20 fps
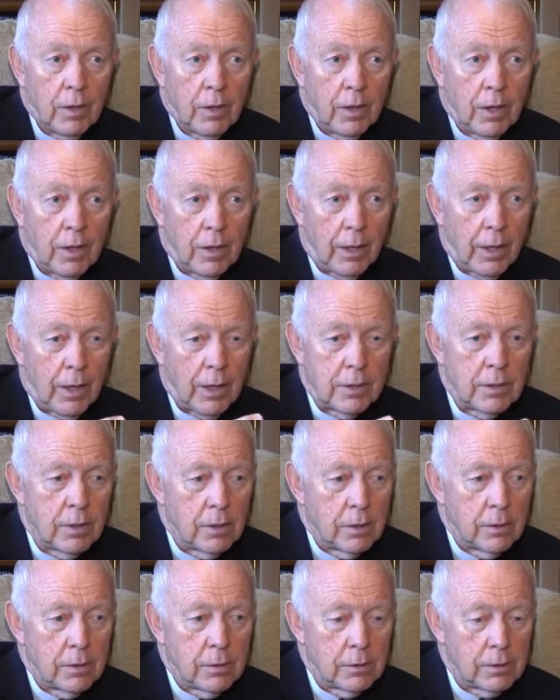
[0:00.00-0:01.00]
and I had
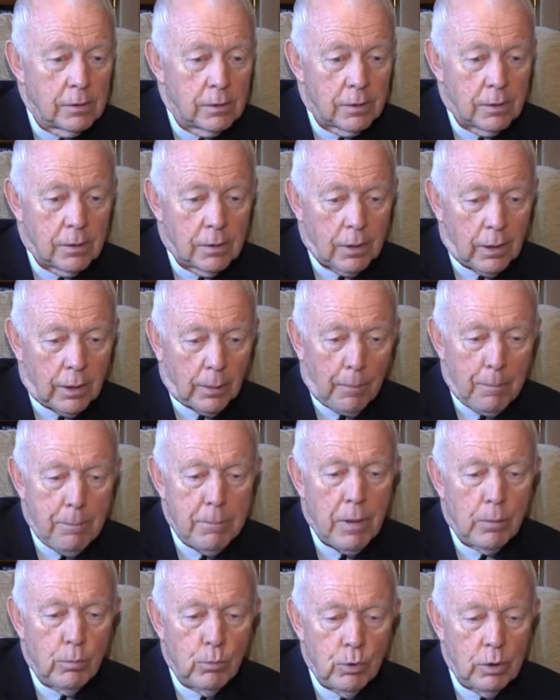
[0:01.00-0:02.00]
like
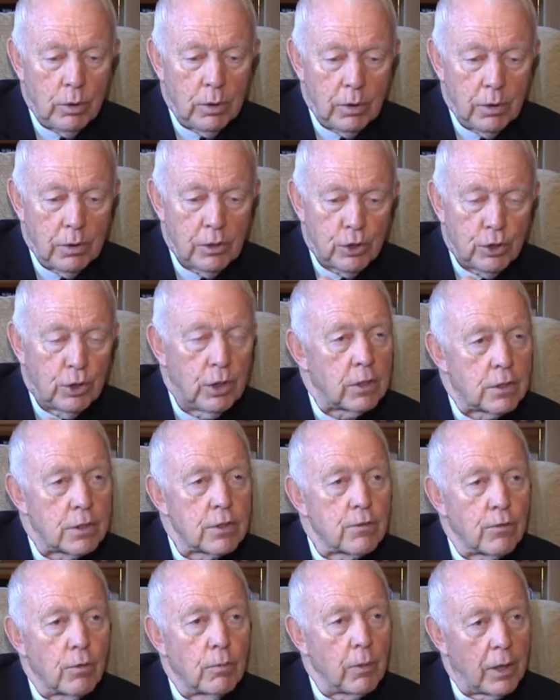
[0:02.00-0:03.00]
memory
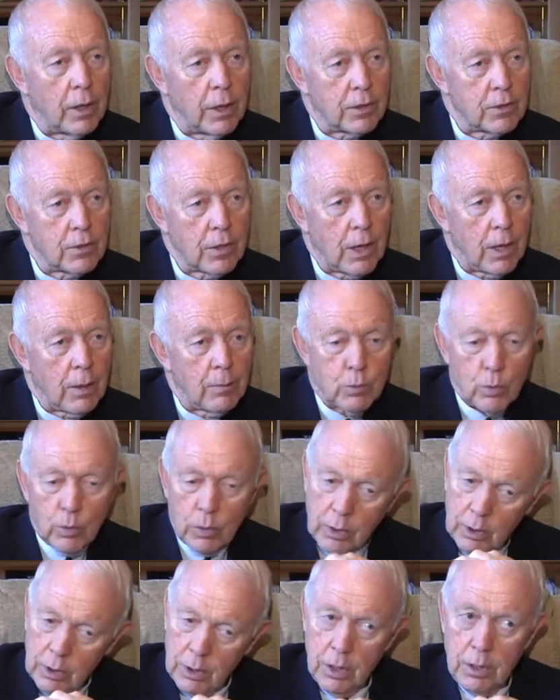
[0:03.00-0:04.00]
sheets for my exams with
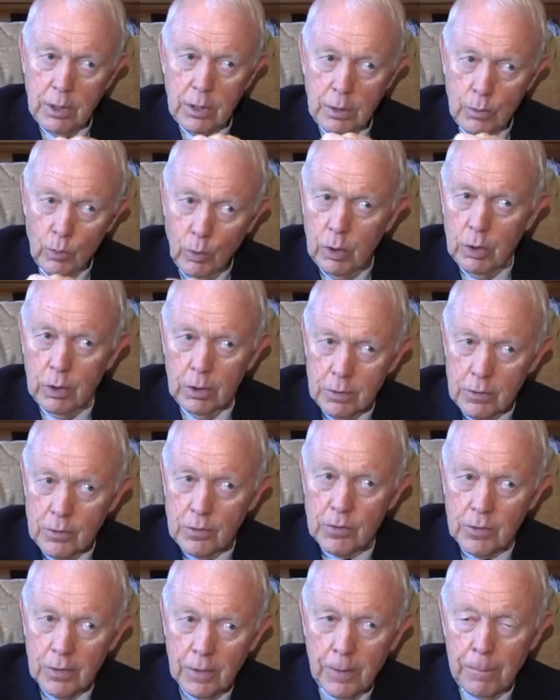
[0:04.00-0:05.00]
the key
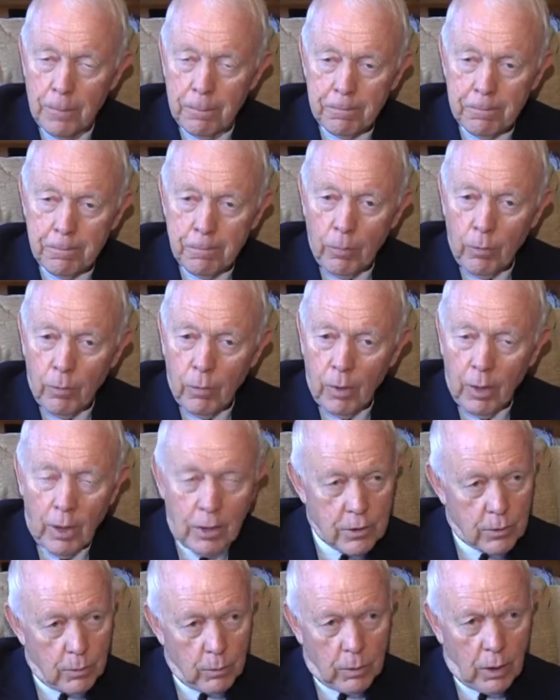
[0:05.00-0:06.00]
words
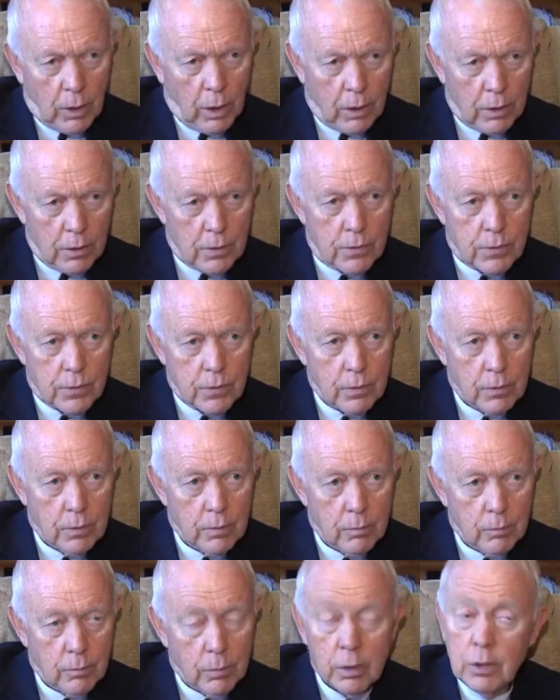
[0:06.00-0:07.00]
and some colors,
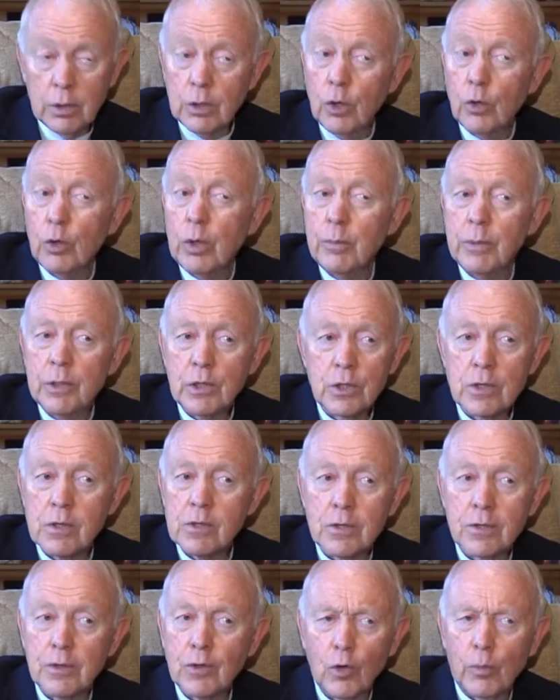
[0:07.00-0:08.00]
but no
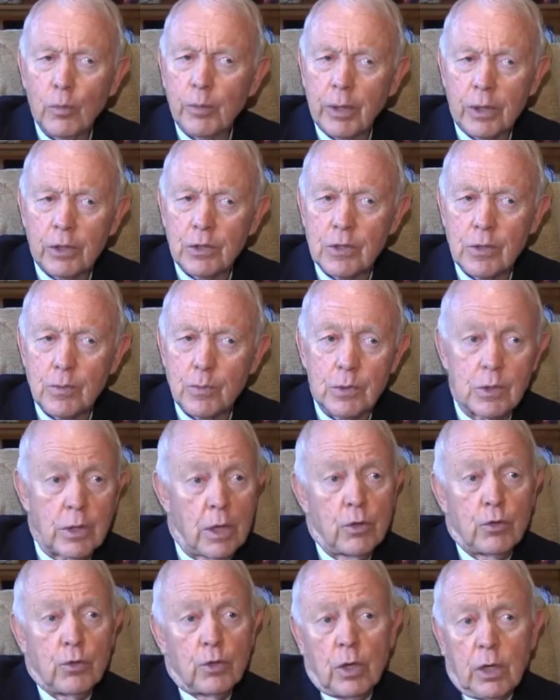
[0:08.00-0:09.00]
images and no pictures because I
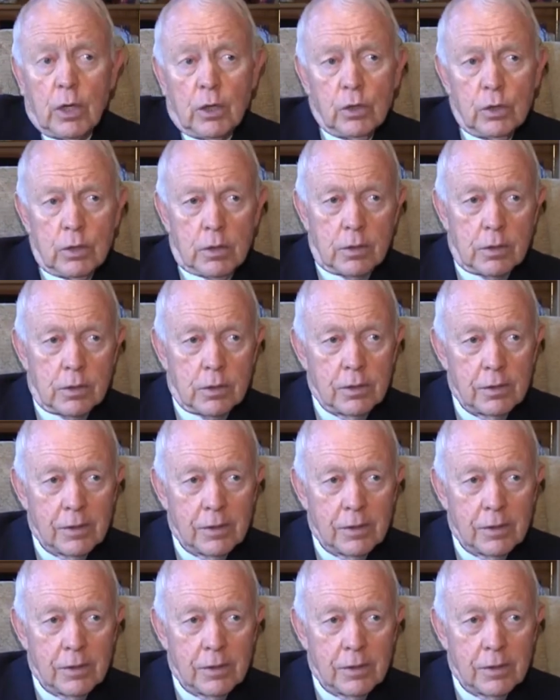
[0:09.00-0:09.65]
thought I couldn't.